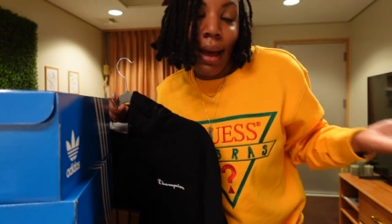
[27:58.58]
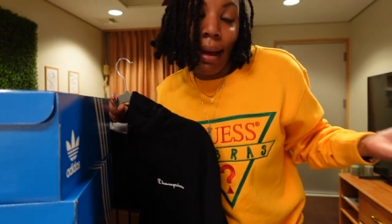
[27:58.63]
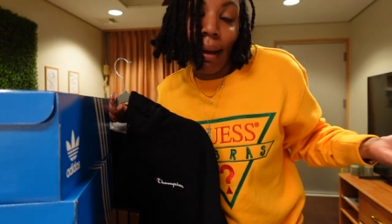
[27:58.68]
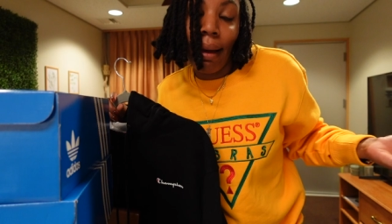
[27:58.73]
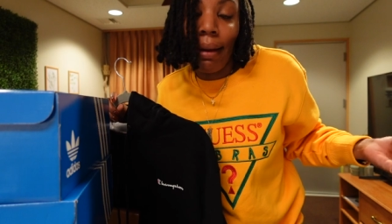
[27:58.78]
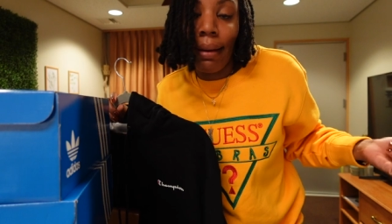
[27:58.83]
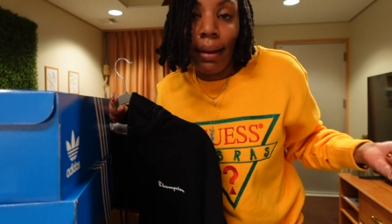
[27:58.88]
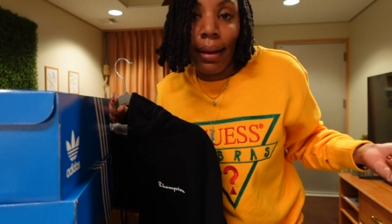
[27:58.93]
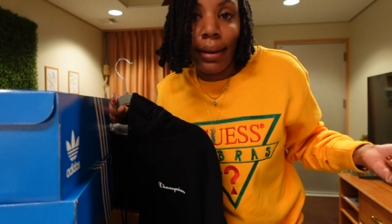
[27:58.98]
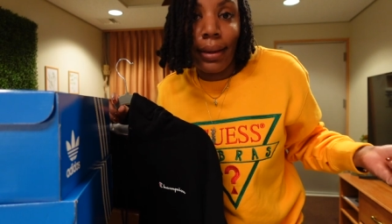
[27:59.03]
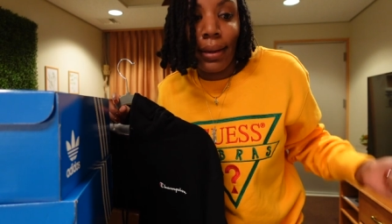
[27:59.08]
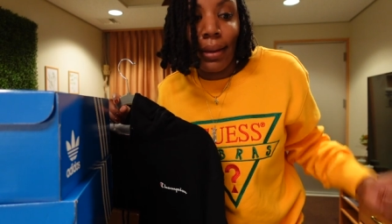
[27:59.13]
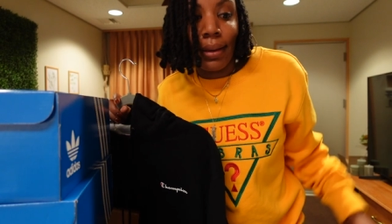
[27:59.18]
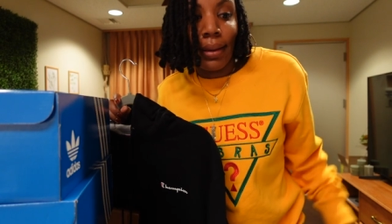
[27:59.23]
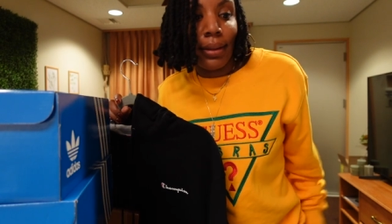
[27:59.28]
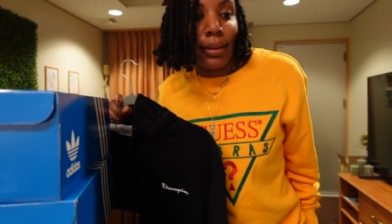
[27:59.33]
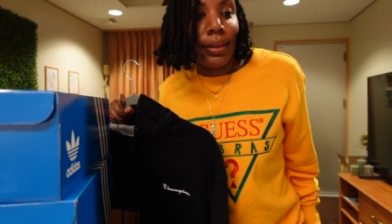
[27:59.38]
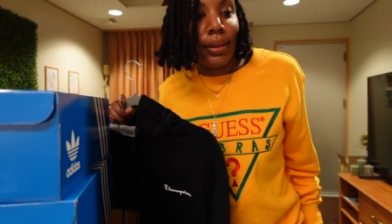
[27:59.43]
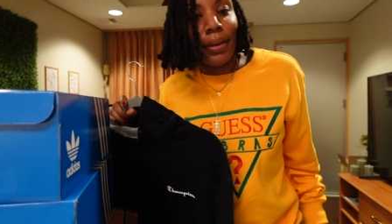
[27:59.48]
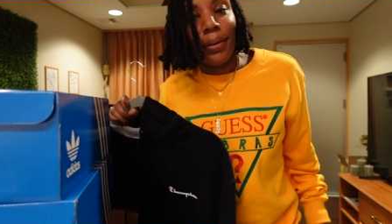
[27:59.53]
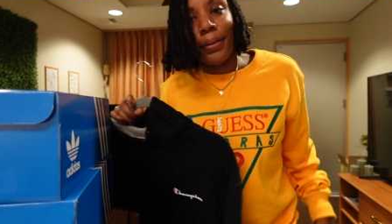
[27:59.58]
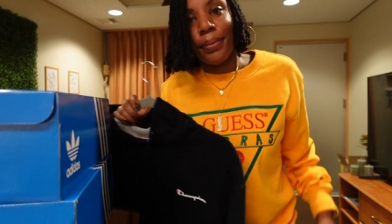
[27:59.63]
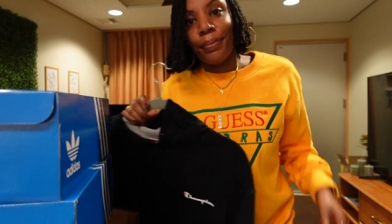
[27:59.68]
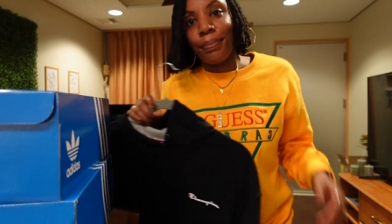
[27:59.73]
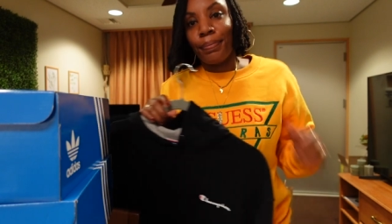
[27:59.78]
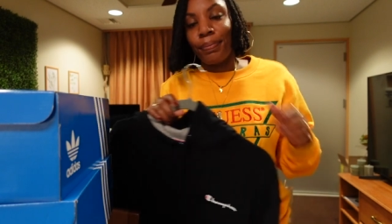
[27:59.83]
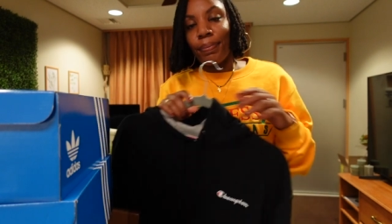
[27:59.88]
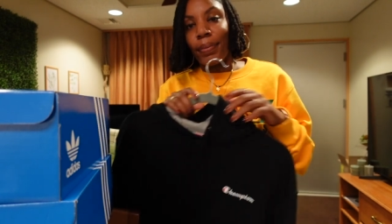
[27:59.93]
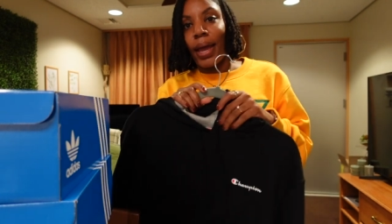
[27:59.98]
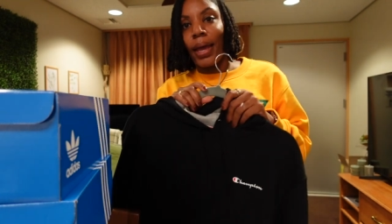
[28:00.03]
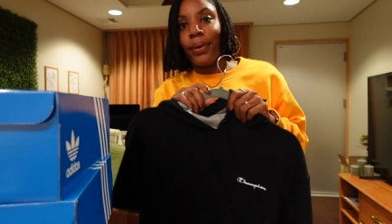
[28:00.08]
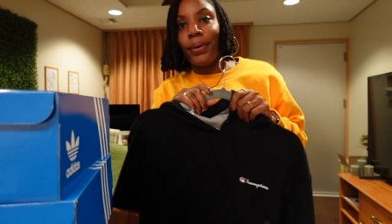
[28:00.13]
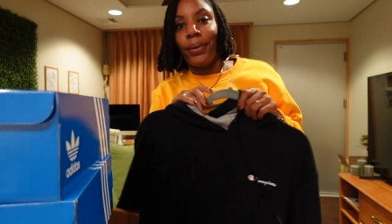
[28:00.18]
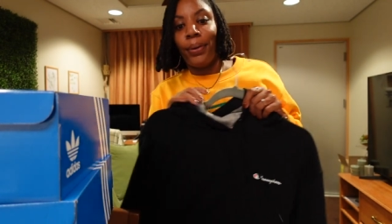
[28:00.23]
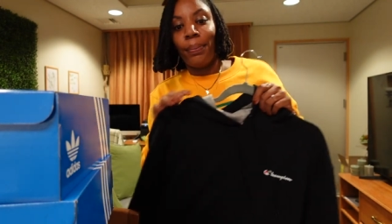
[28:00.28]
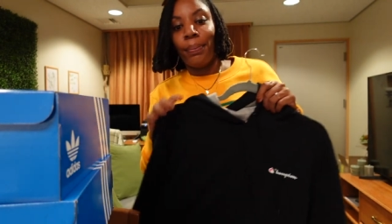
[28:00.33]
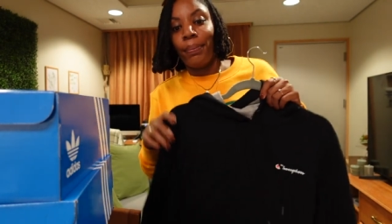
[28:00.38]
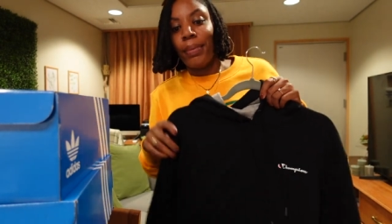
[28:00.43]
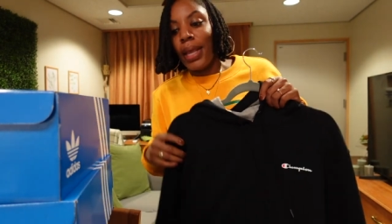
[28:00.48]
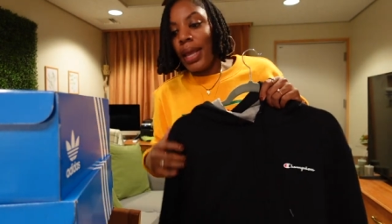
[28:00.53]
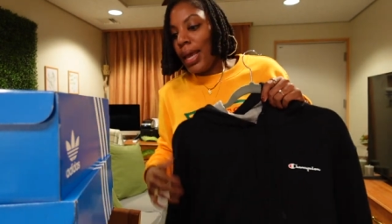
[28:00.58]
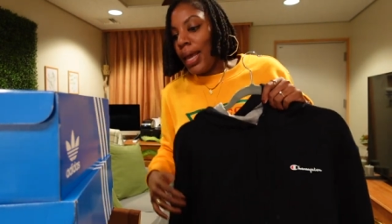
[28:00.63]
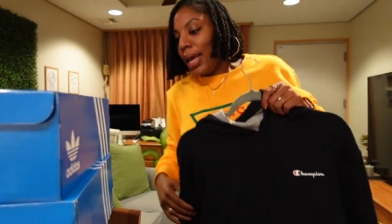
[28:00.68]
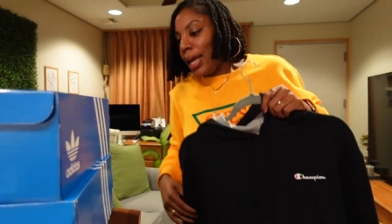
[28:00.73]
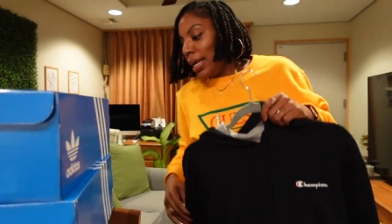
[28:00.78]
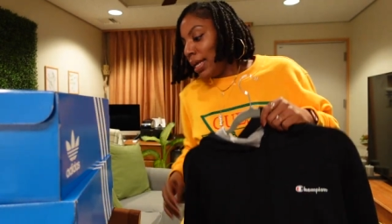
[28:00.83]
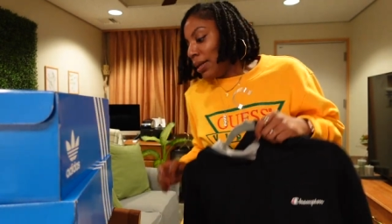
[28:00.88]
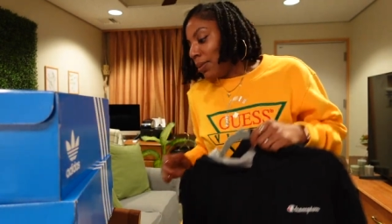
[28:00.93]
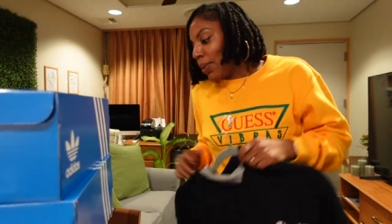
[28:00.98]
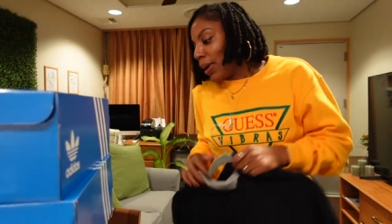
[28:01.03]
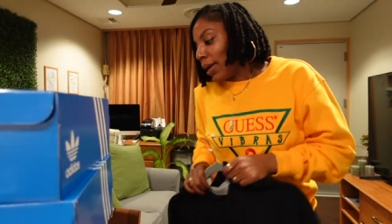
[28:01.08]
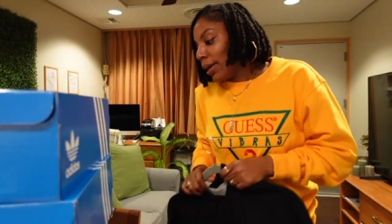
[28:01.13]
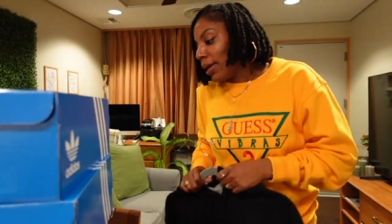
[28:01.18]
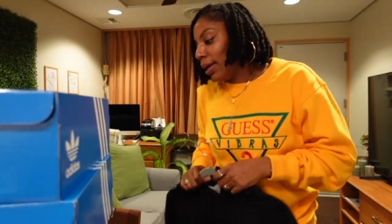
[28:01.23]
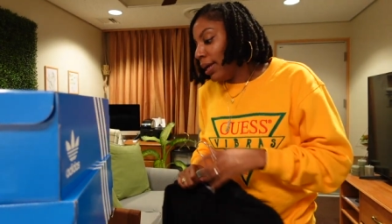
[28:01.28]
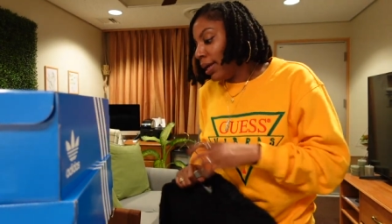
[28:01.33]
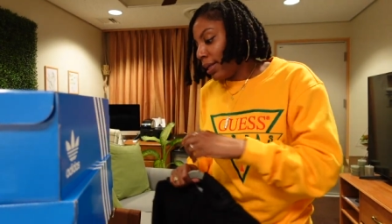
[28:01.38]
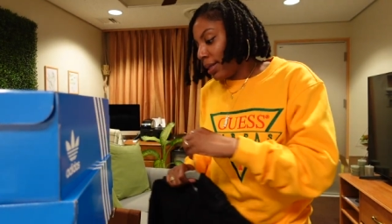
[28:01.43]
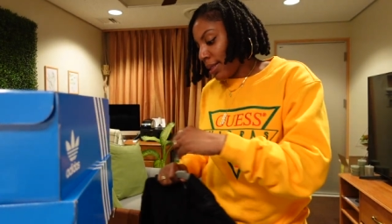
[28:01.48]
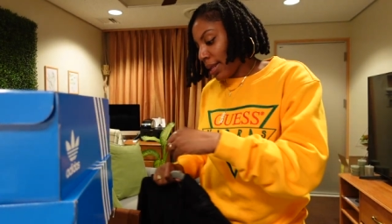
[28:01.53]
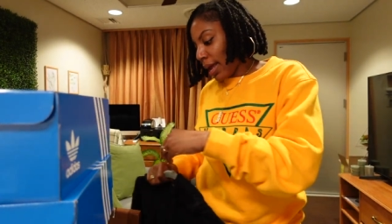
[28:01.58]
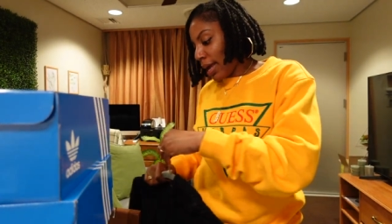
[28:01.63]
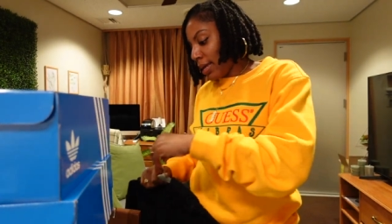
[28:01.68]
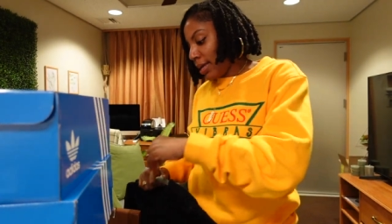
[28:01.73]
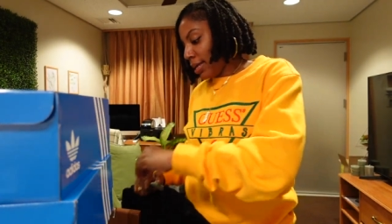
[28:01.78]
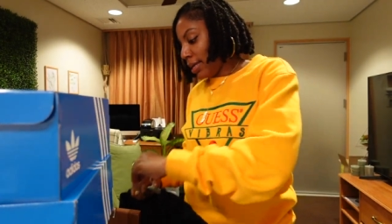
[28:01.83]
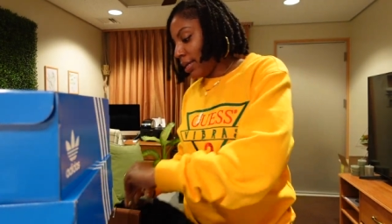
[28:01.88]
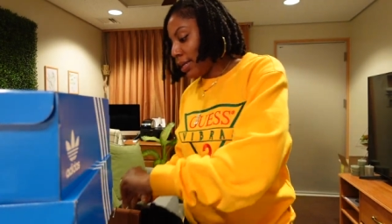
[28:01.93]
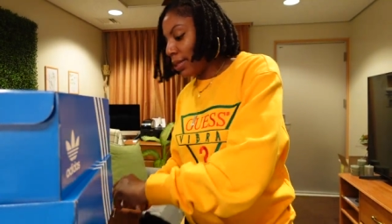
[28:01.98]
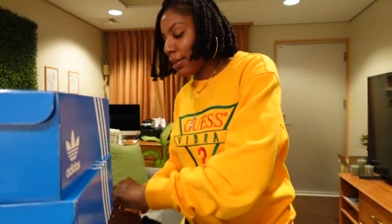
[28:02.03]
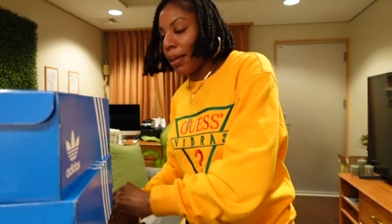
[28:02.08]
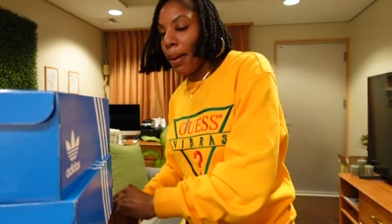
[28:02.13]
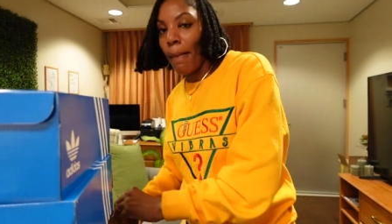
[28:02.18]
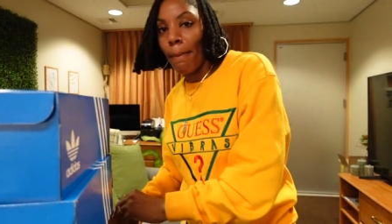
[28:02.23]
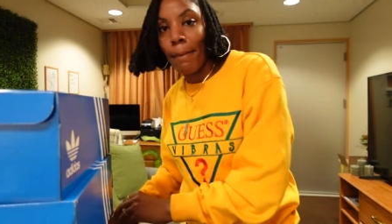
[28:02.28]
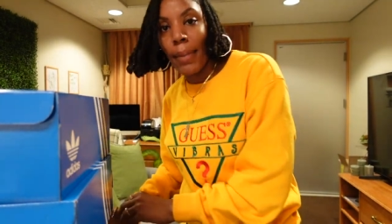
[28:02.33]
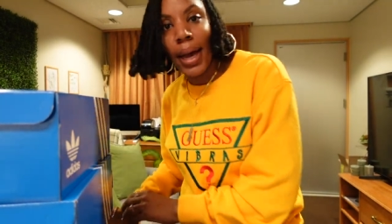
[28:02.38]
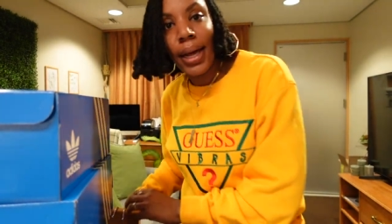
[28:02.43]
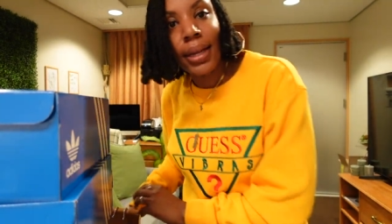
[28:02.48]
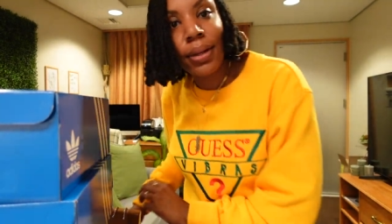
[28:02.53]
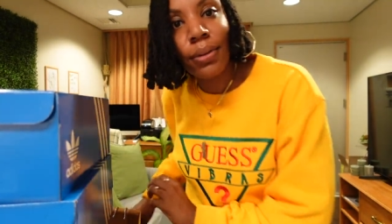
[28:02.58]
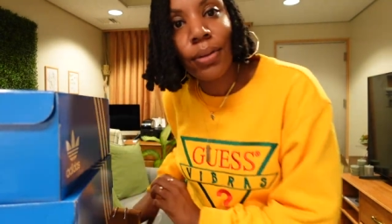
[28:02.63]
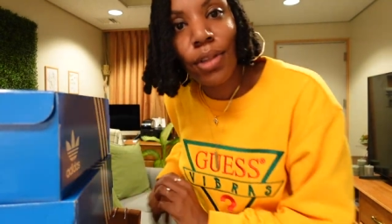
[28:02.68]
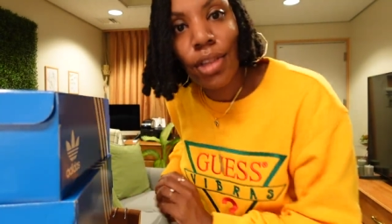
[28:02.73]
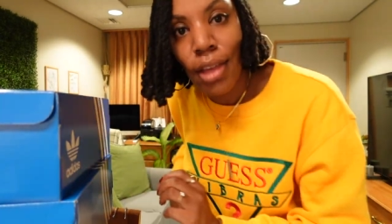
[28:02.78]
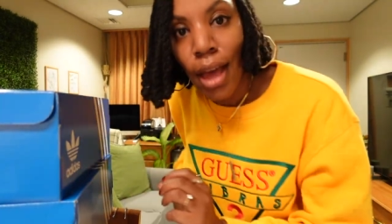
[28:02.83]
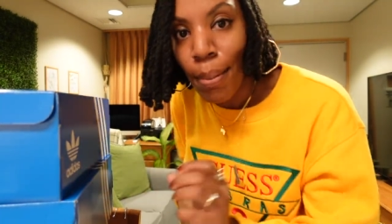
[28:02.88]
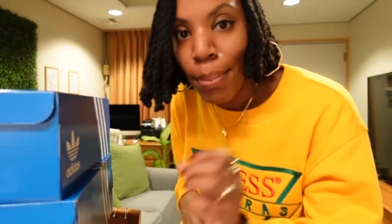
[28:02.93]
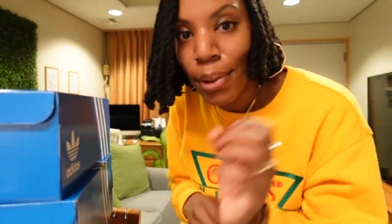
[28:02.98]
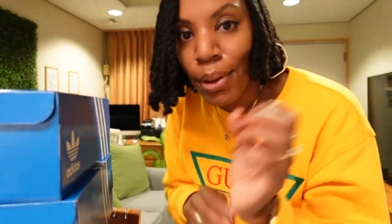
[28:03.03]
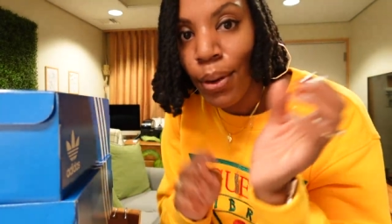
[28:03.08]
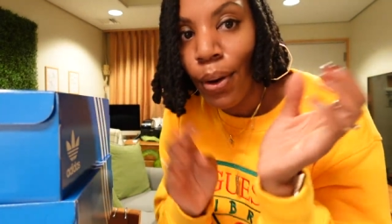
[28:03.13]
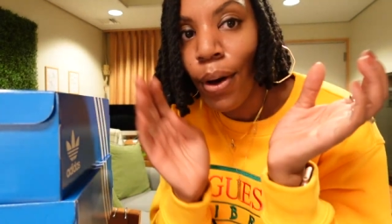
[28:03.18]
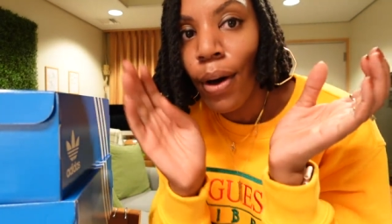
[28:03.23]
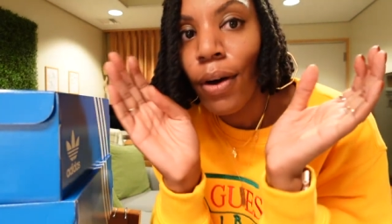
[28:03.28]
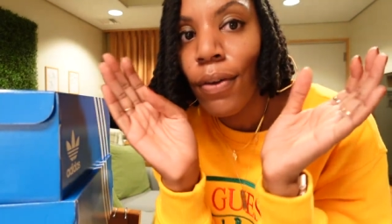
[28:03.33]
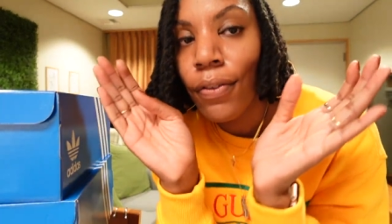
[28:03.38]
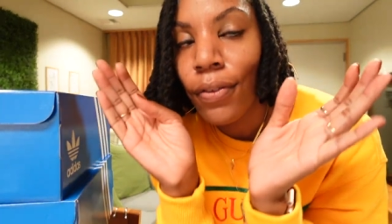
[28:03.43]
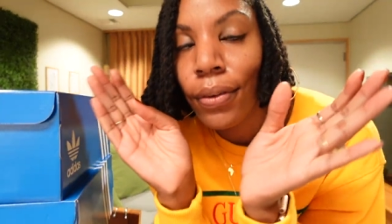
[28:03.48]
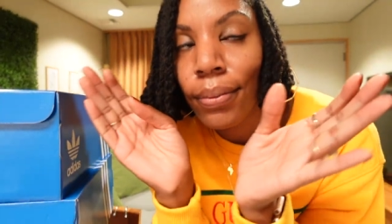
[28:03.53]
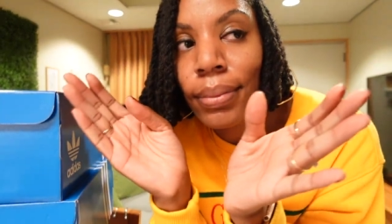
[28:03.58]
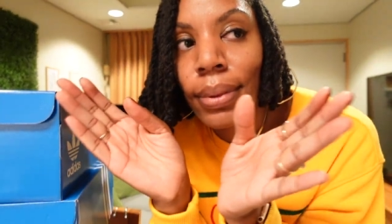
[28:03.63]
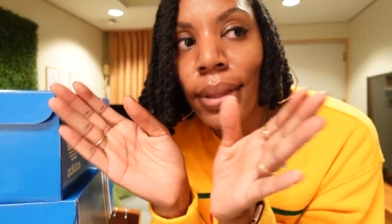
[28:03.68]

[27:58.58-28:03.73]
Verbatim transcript: I like it, so I don't know. Anyway, that is my little shopping haul from